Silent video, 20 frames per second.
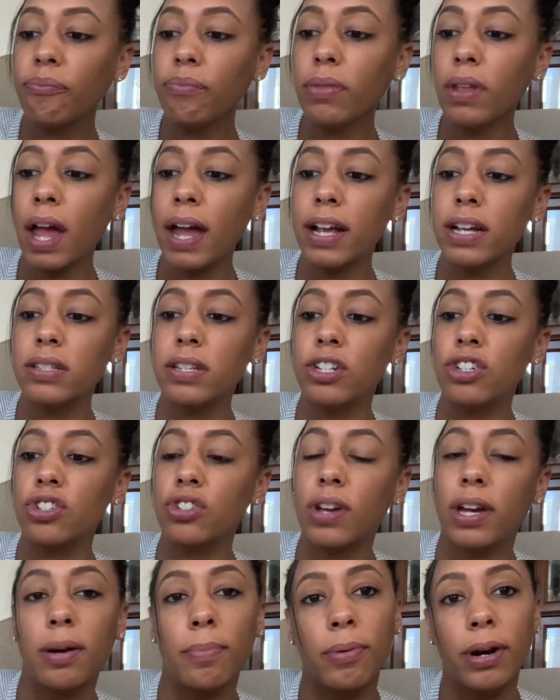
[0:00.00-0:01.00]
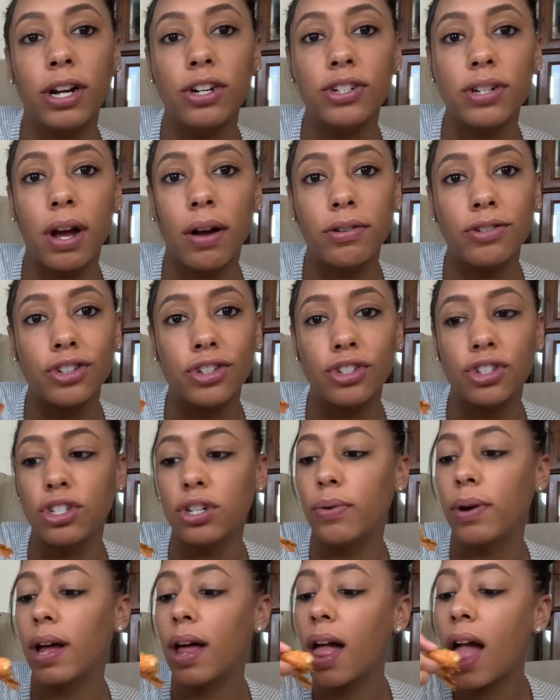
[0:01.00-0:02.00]
I guess I just got to branch out and just
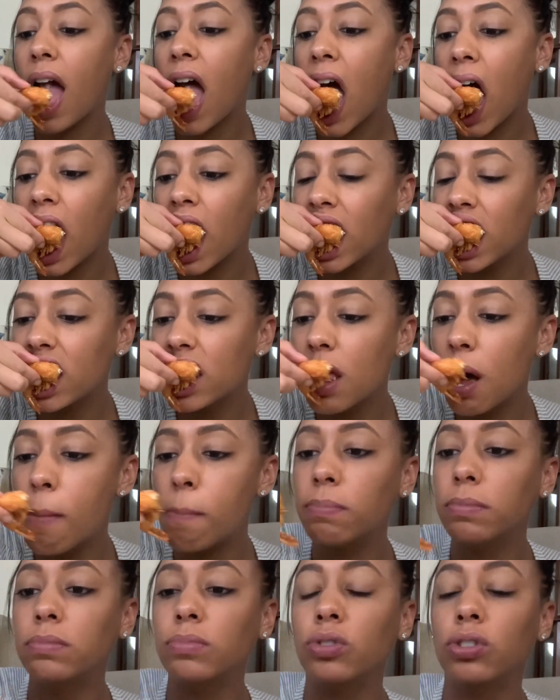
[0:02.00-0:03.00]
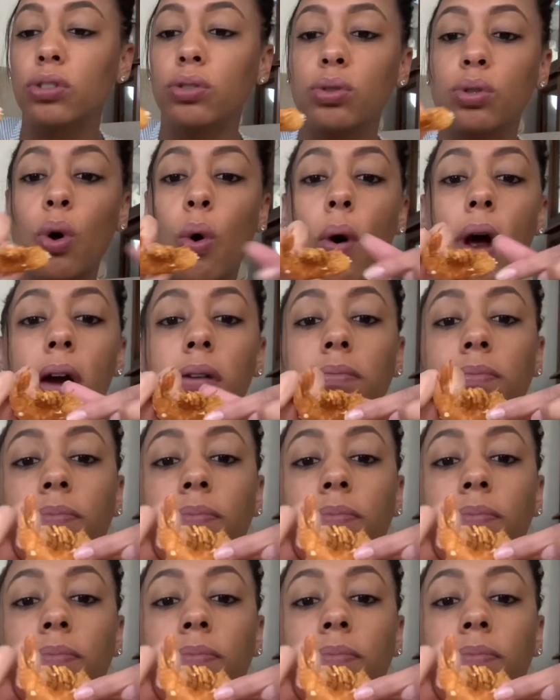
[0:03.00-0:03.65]
do it. Just do it.